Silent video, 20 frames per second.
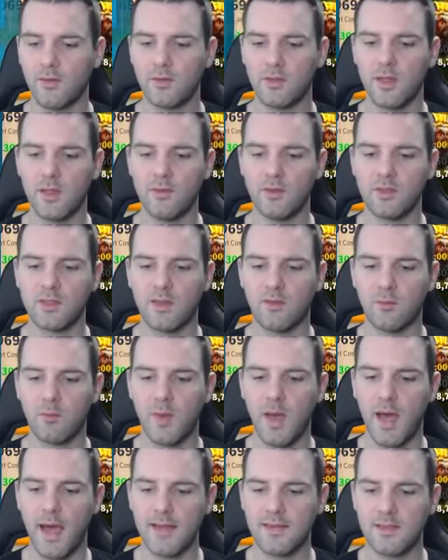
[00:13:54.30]
level 7
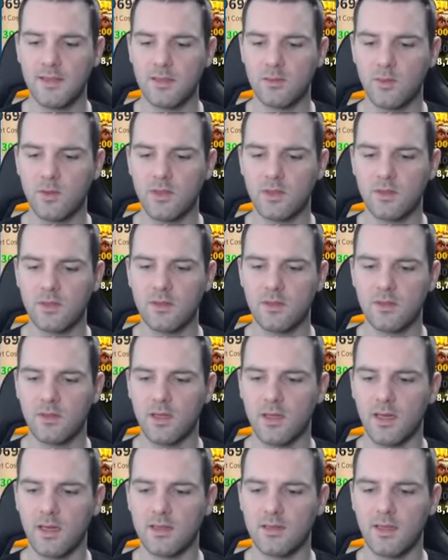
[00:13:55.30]
passes, which is,
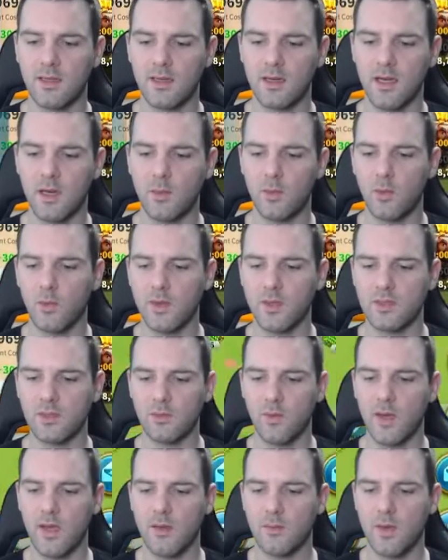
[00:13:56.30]
like I said, a couple weeks
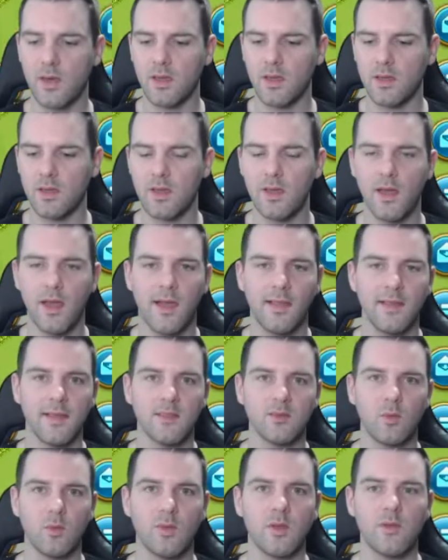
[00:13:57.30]
away, but at least
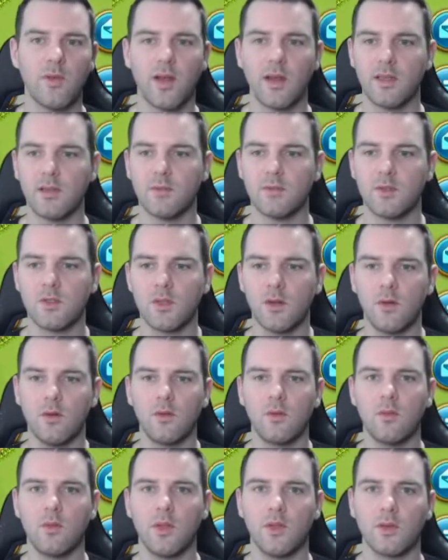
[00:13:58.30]
we'll be ready. So
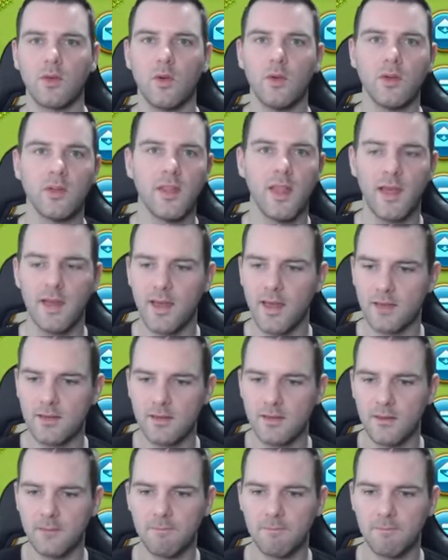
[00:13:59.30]
we'll go into that next.